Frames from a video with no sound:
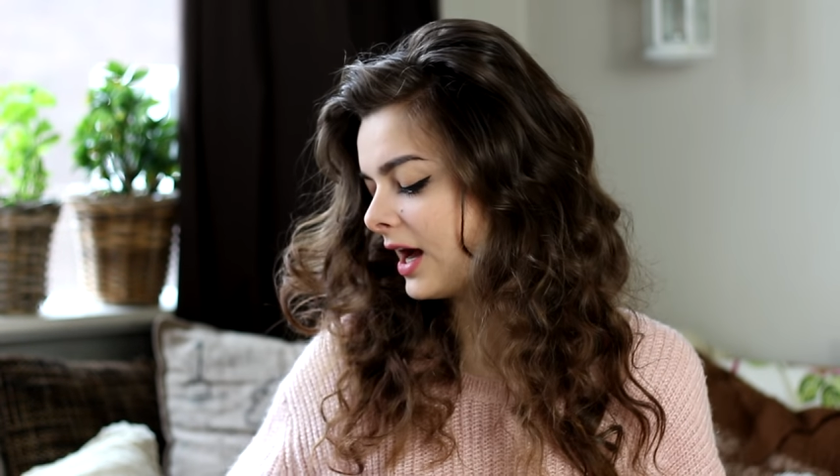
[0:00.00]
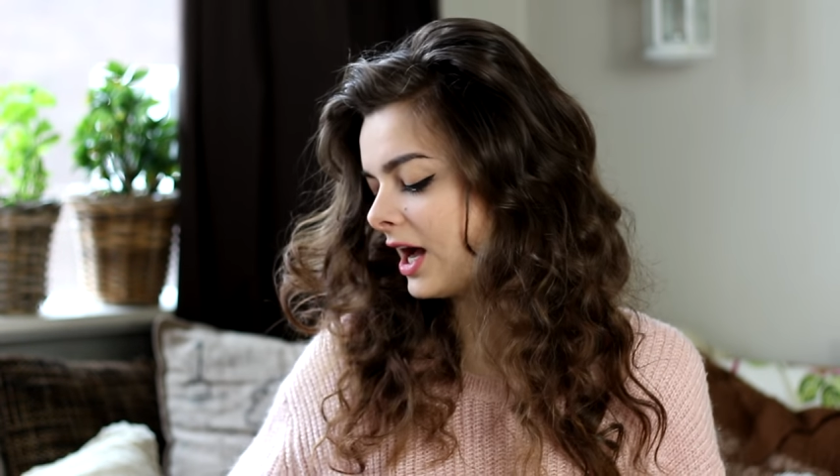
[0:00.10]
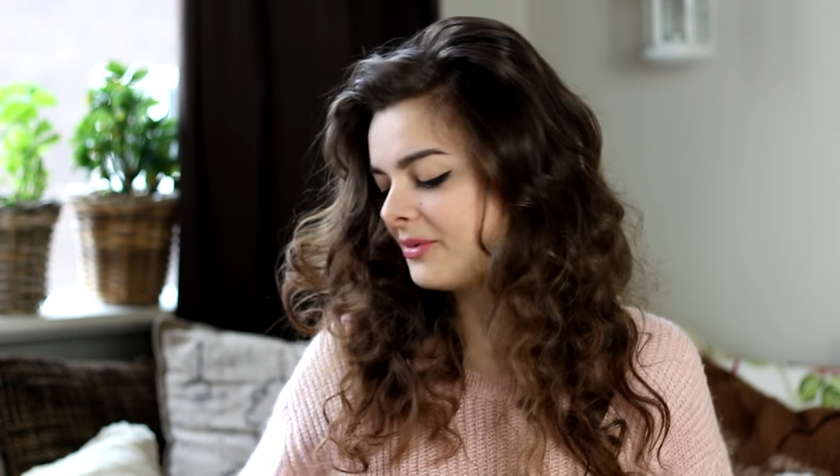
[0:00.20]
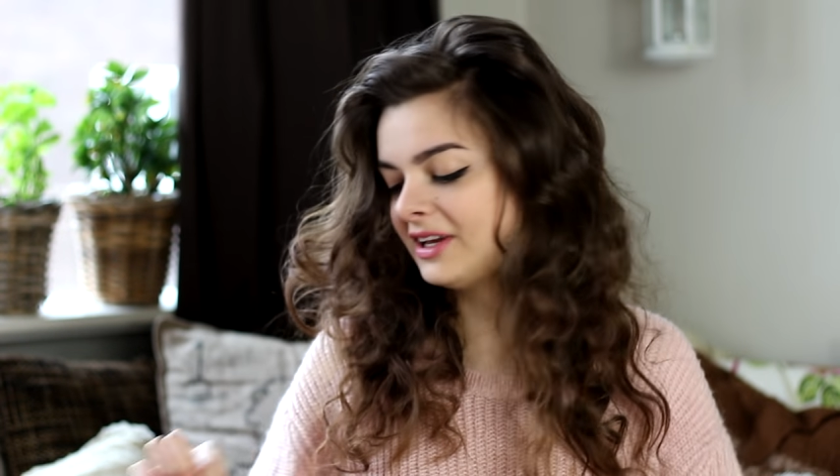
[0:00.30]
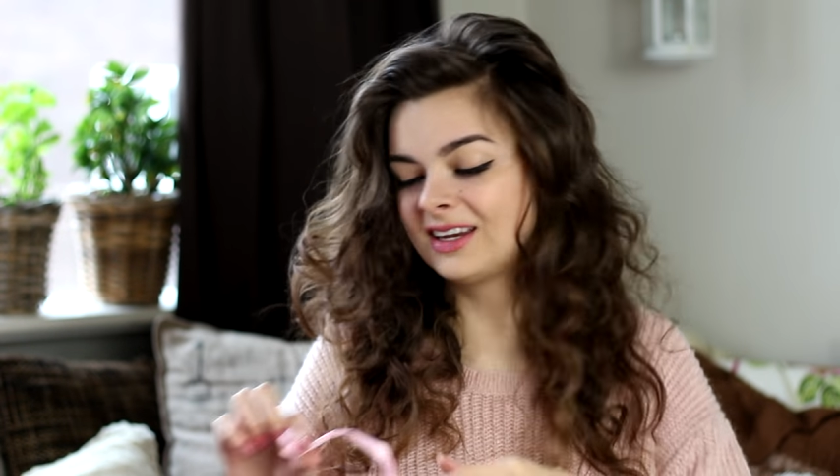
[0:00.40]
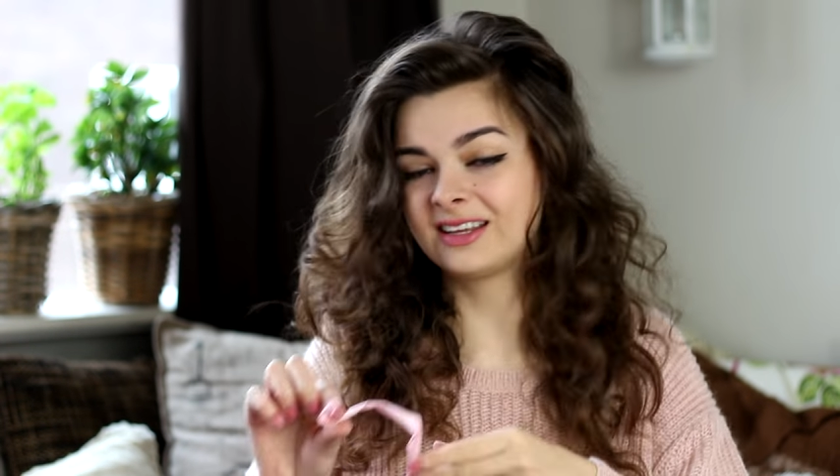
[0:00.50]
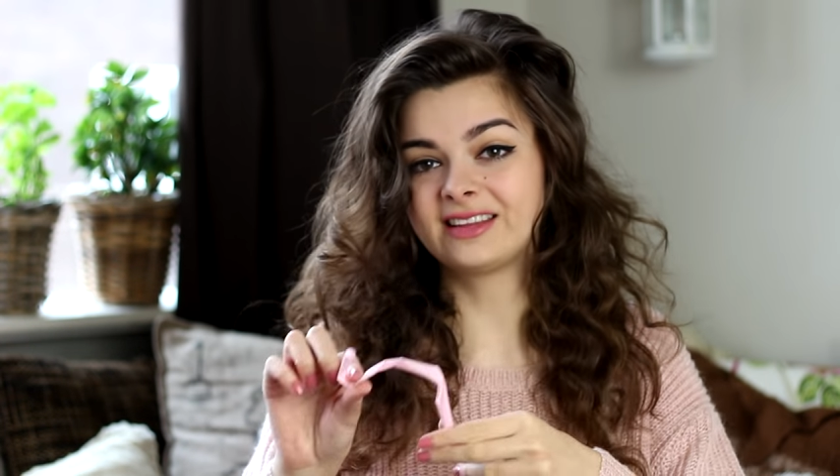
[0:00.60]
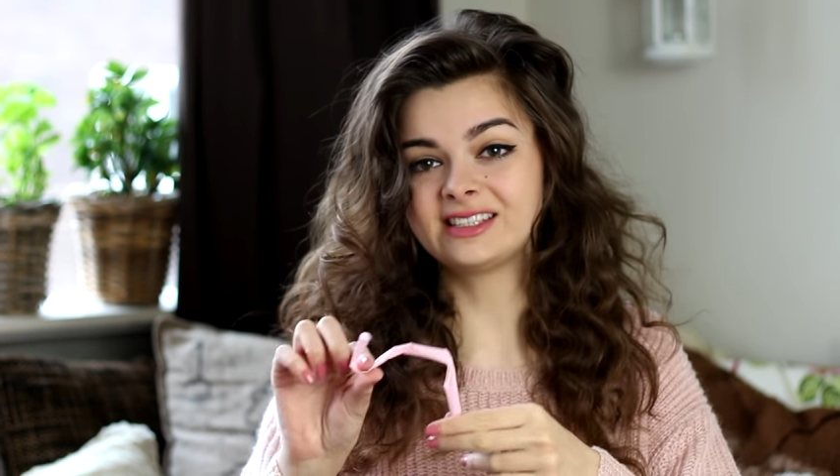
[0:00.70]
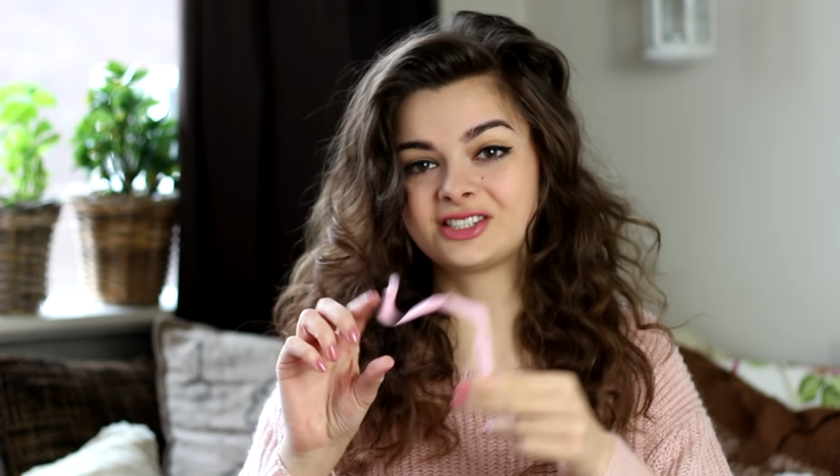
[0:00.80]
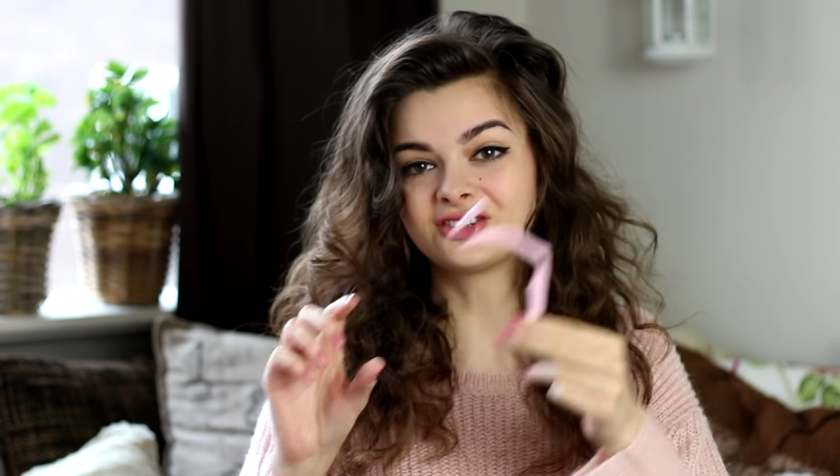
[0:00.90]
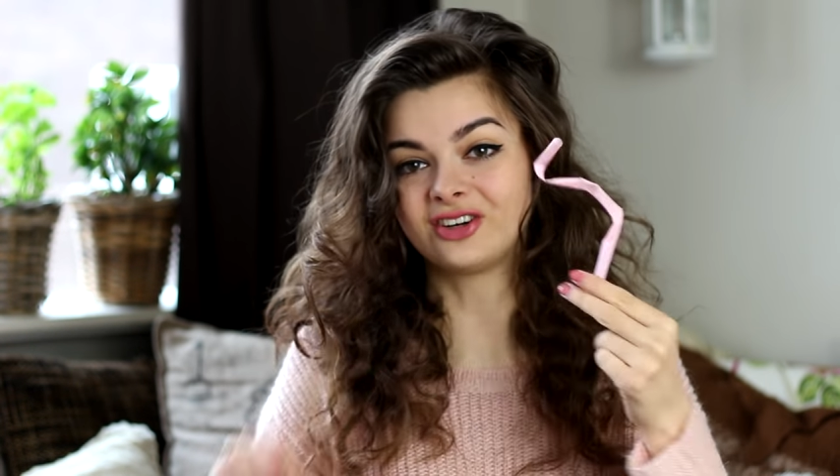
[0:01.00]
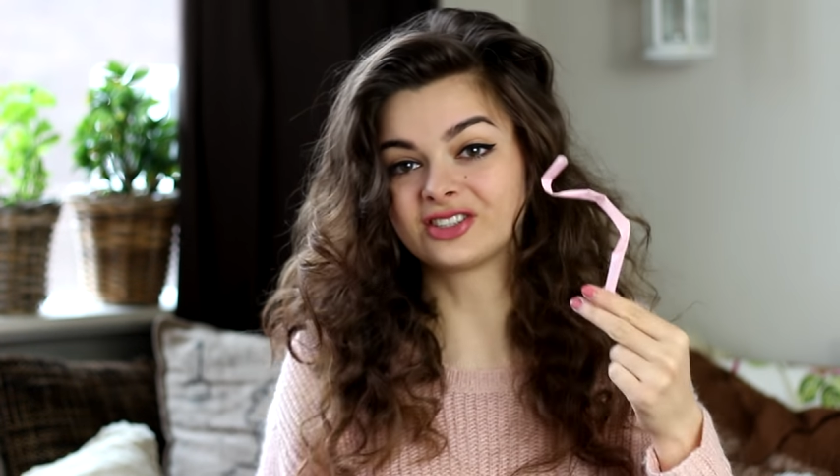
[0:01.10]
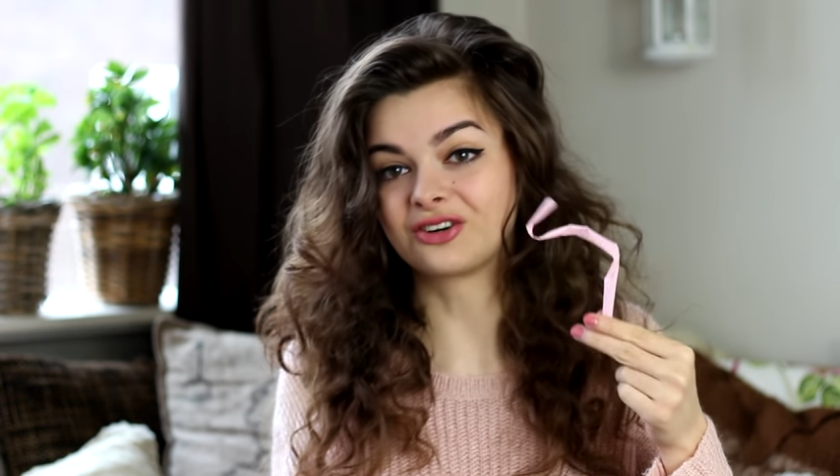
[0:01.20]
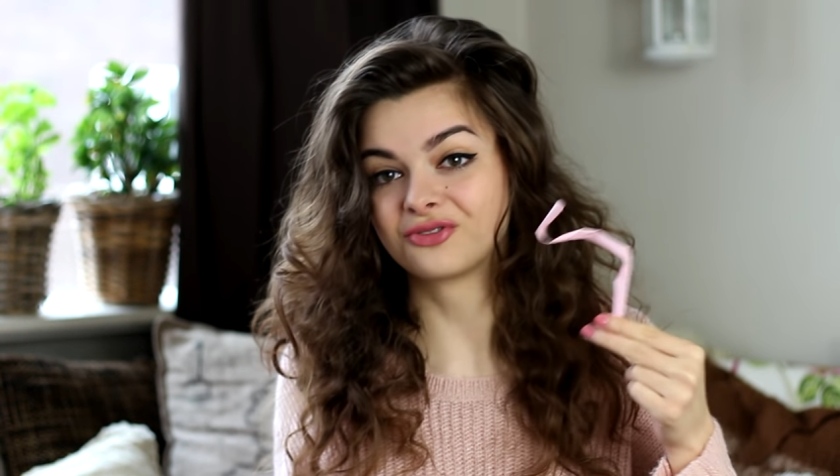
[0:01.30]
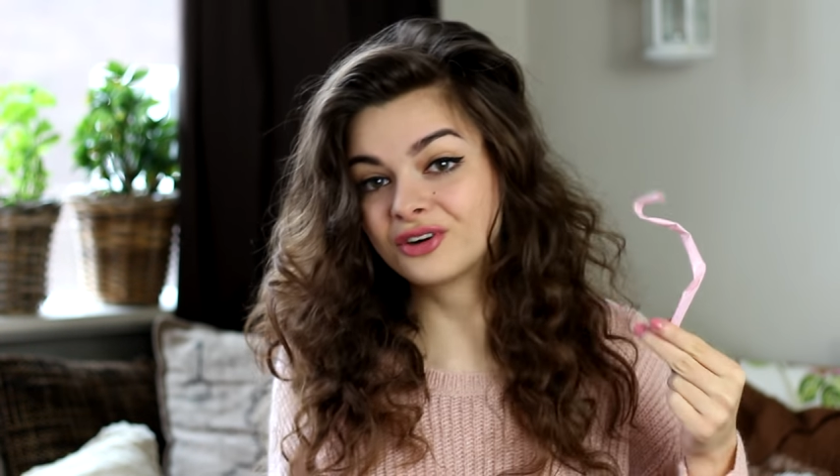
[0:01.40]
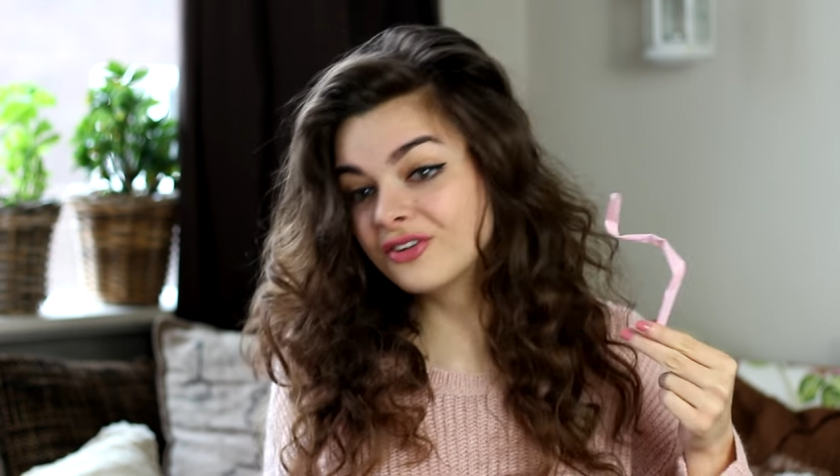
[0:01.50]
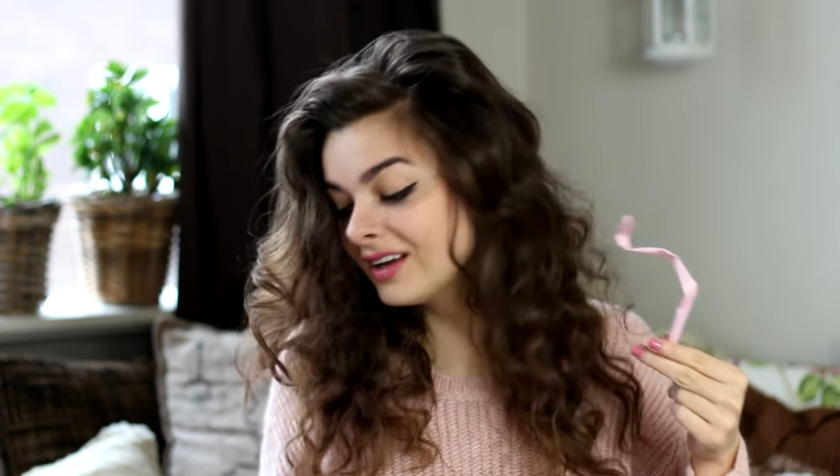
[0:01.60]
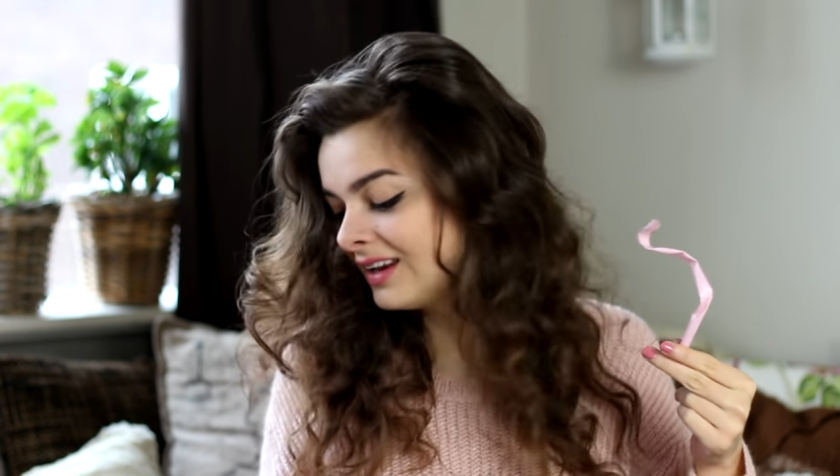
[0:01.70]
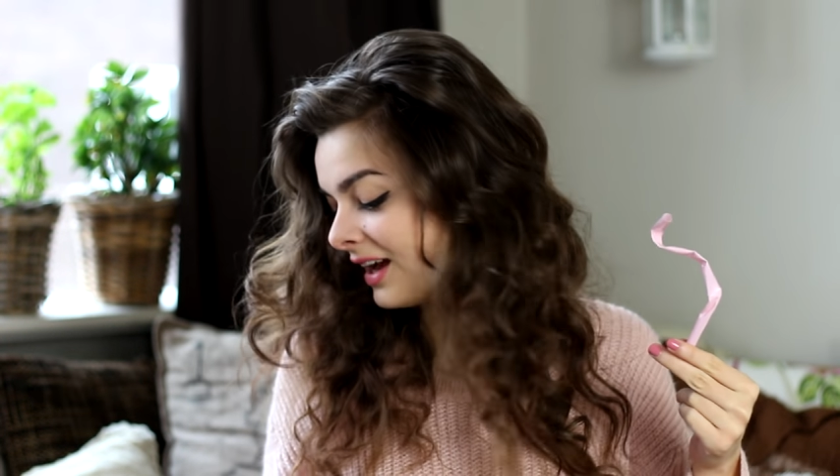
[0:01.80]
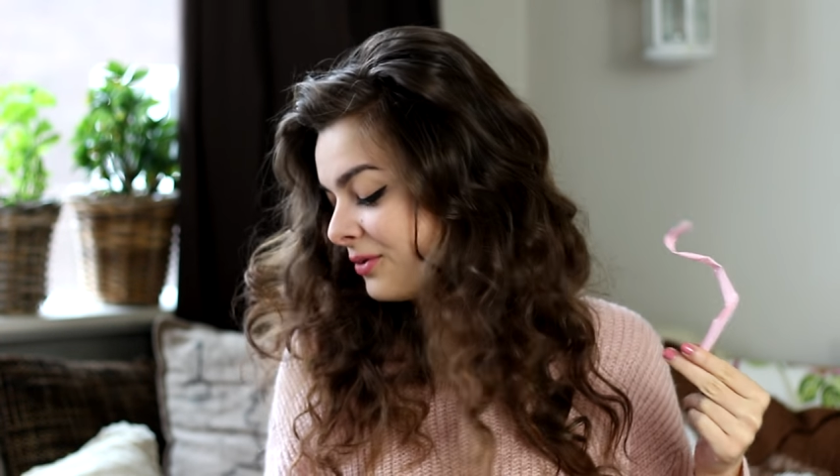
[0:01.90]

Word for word: I mean, these straws are ruined,